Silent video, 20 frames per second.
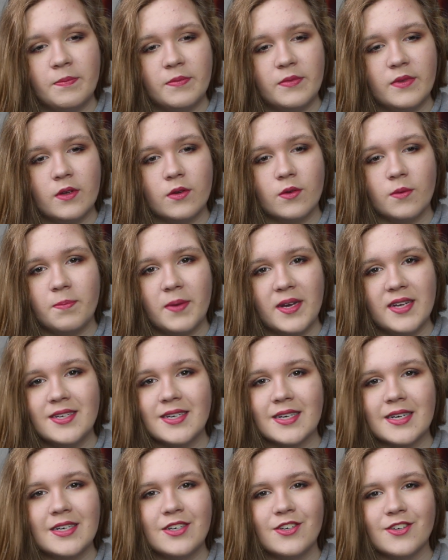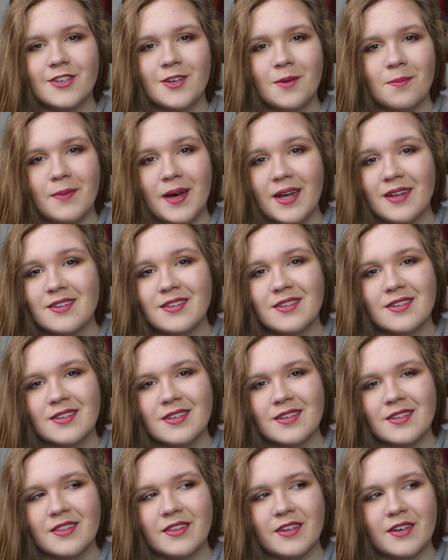This was basically just a mask
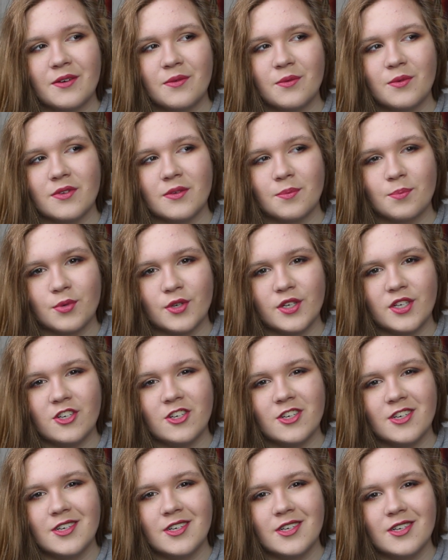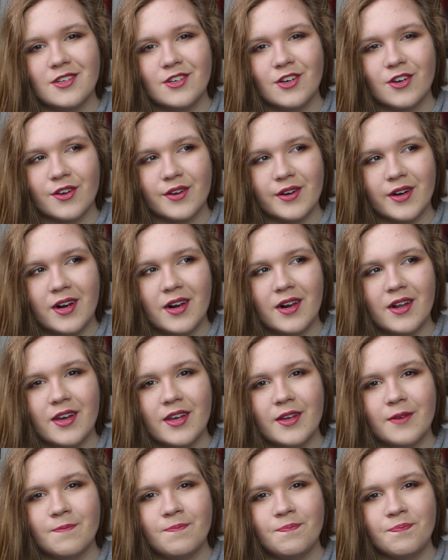that was pretty shitty, not gonna
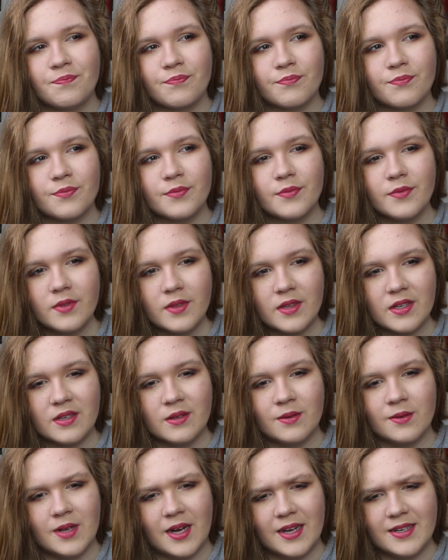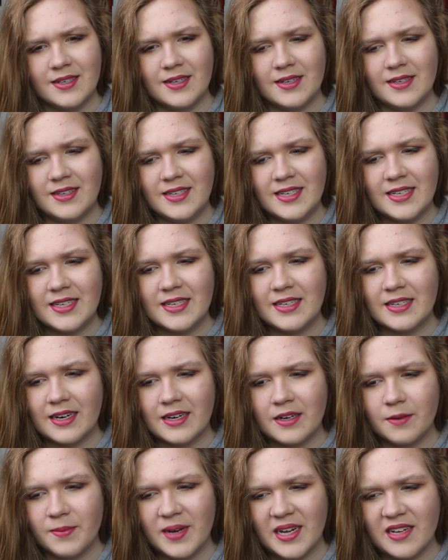lie. I did a tiki
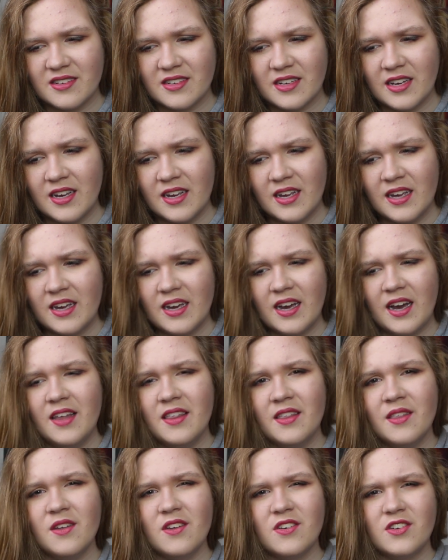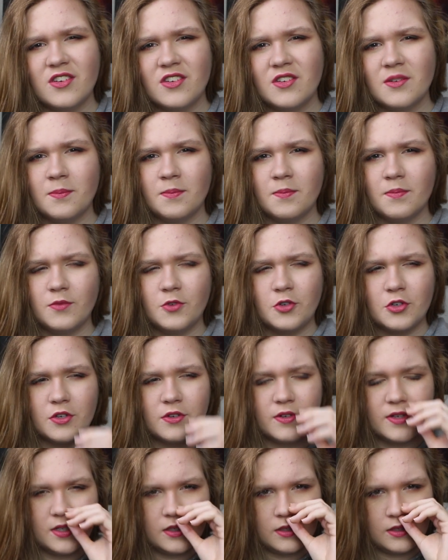kind of mask, and then there was just some
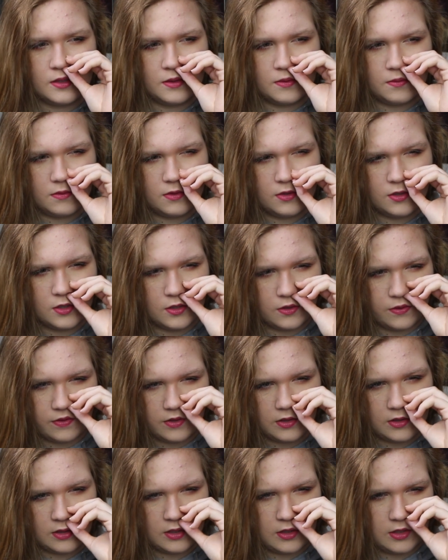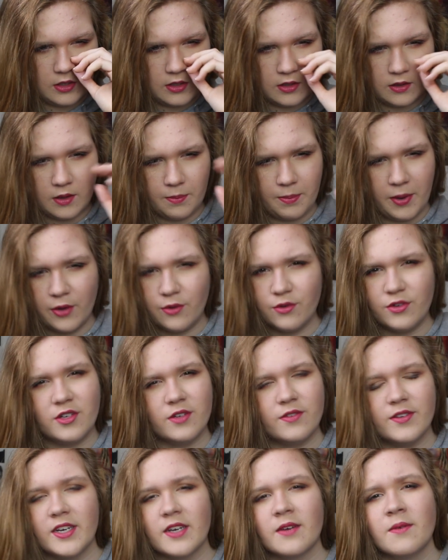drawings and stuff and a poster
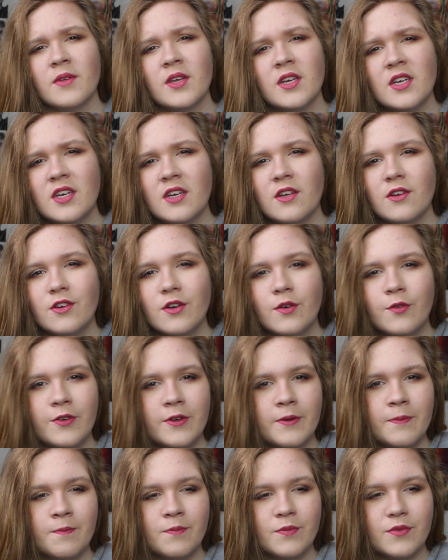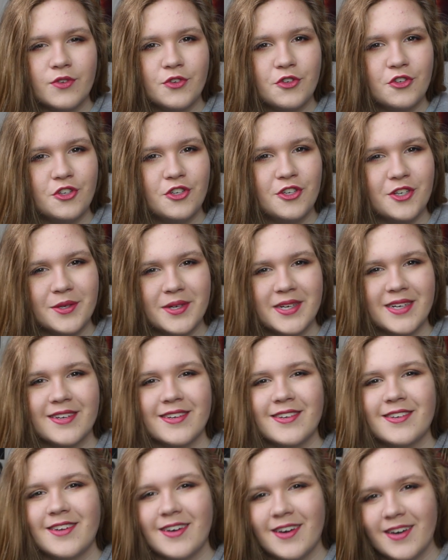thing. Nothing too
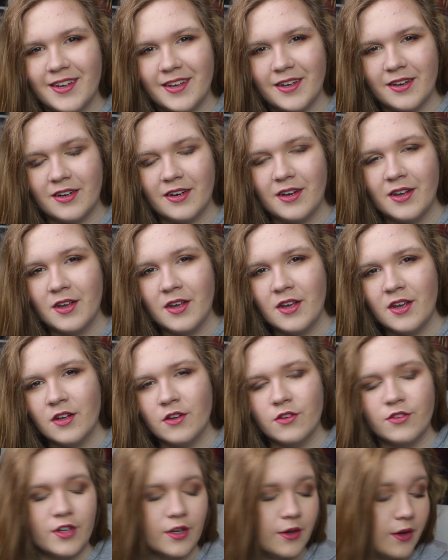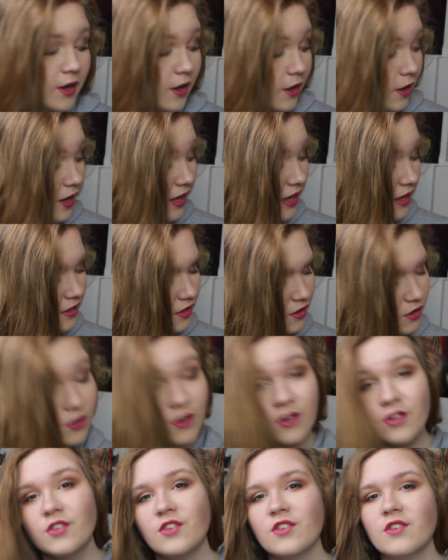exciting. So in the
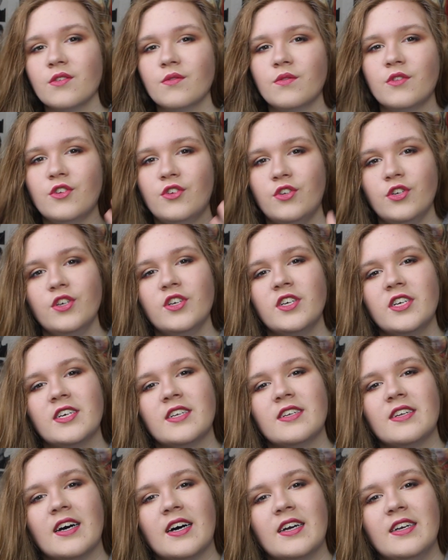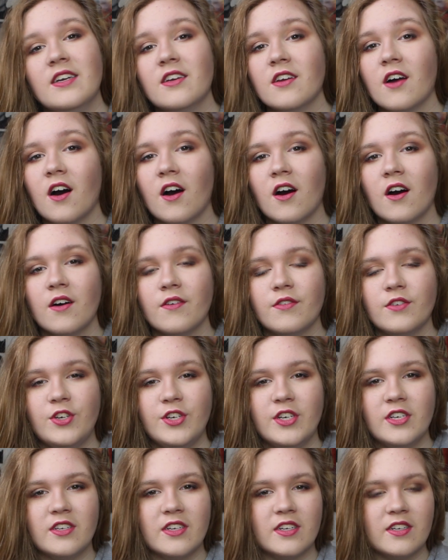course of the 2 years that I did art for
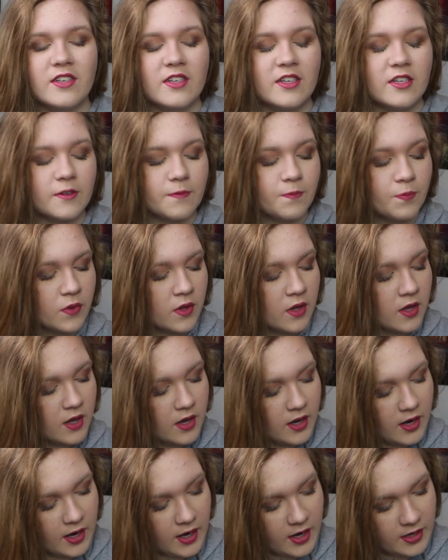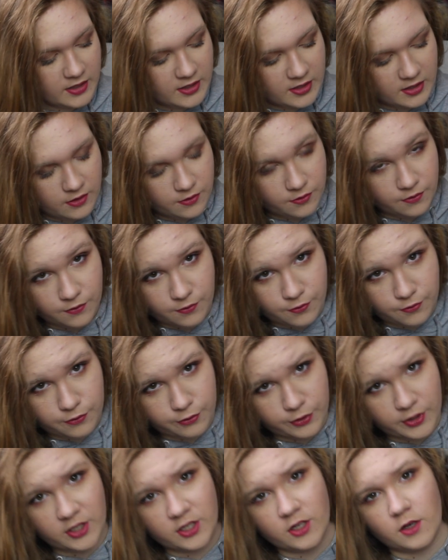GCSE, I did
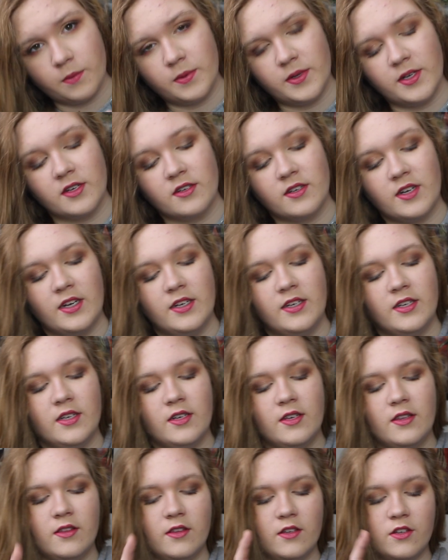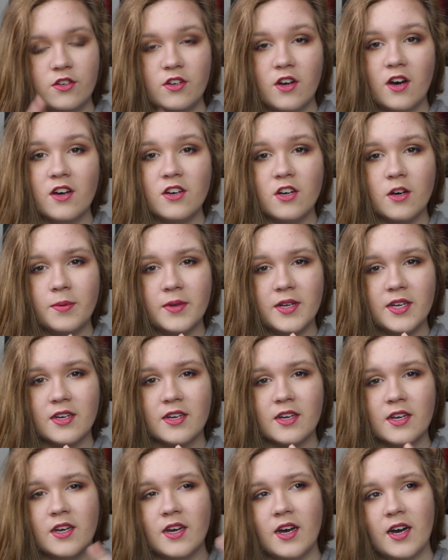3 topics. I did the start topic,
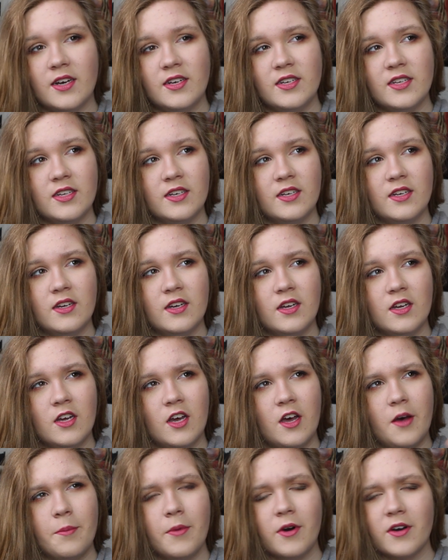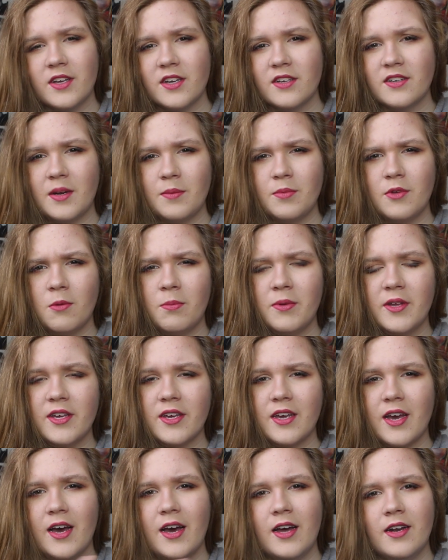I did the mock exam
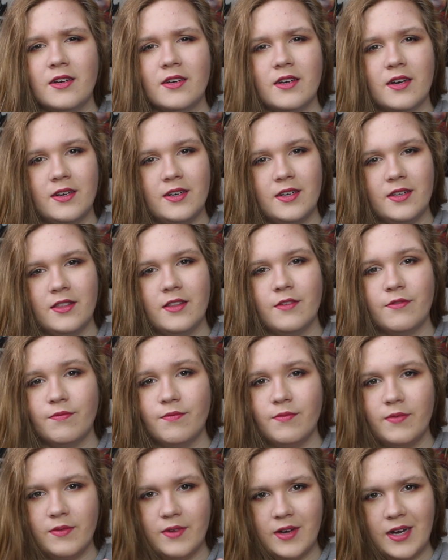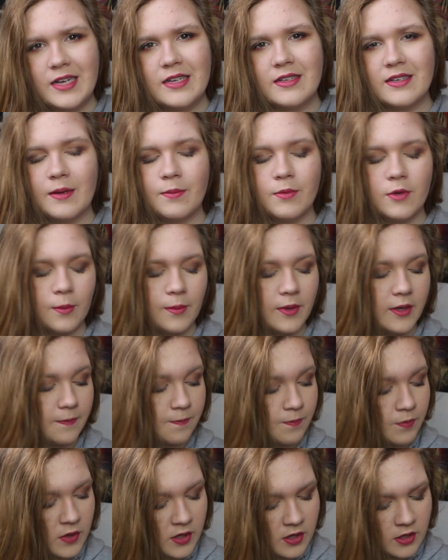topic, and I did the exam topic.
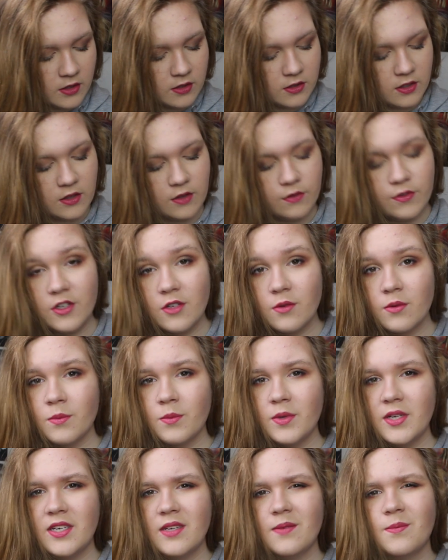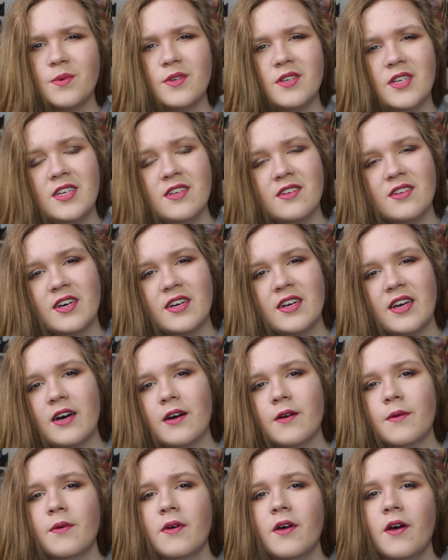So the first one we did was inside
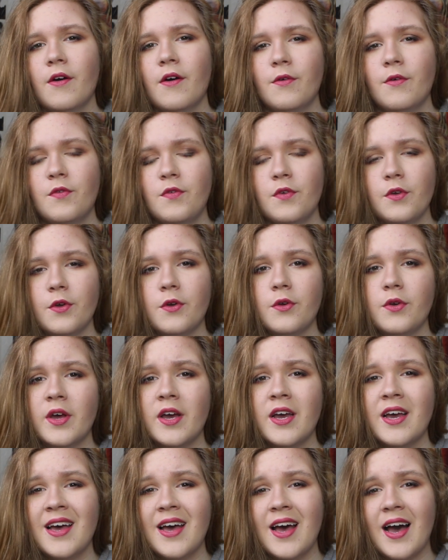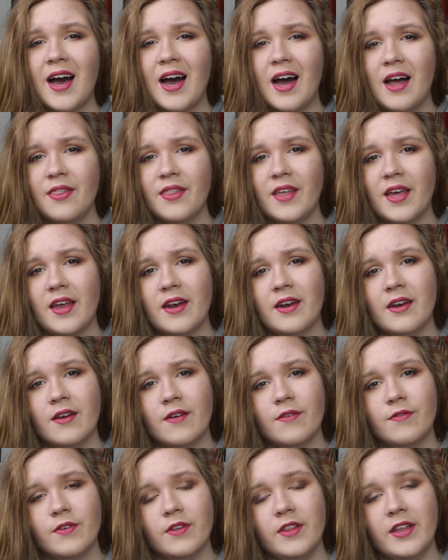out, food, and then
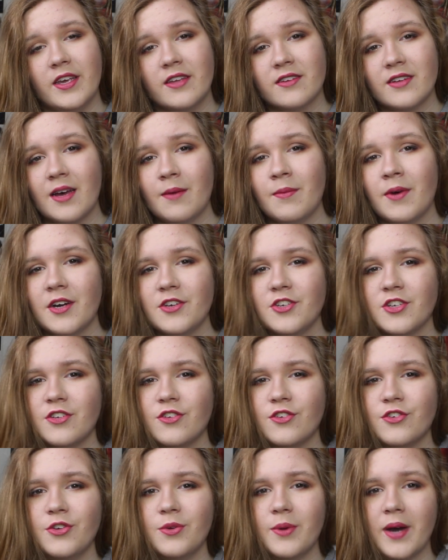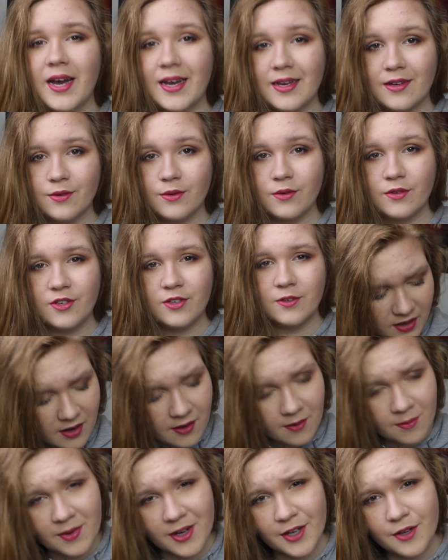for the exam I chose to do angles.
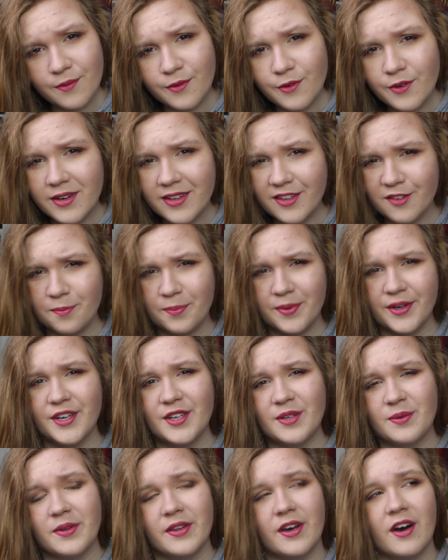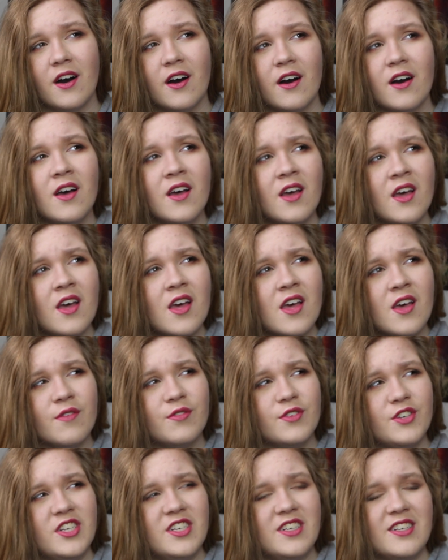Now my overall experience with art
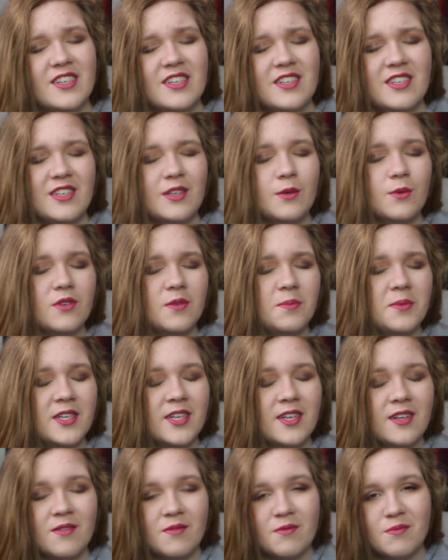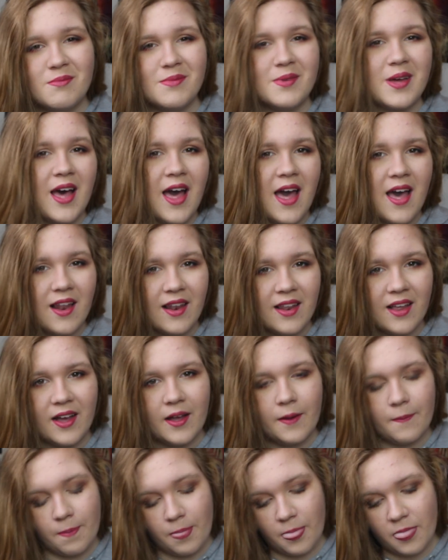for GCSE was a bit meh.
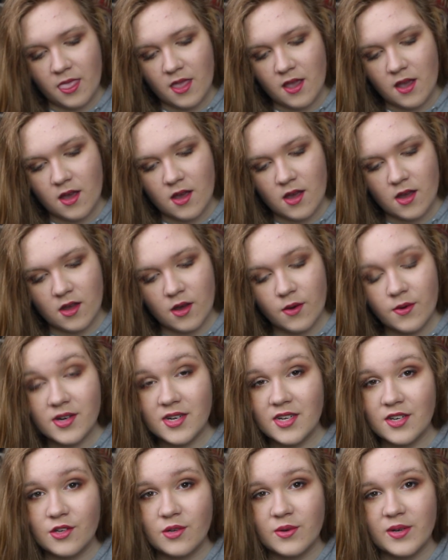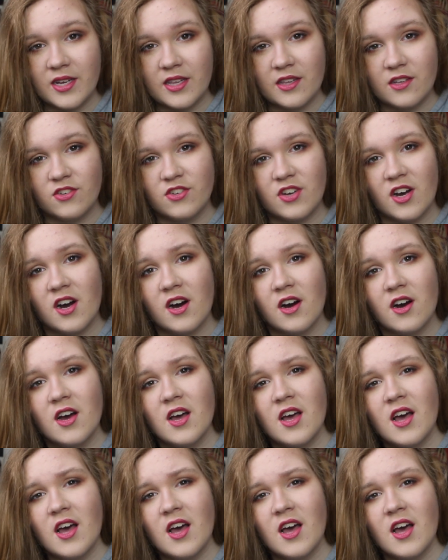Like, going into it at the start,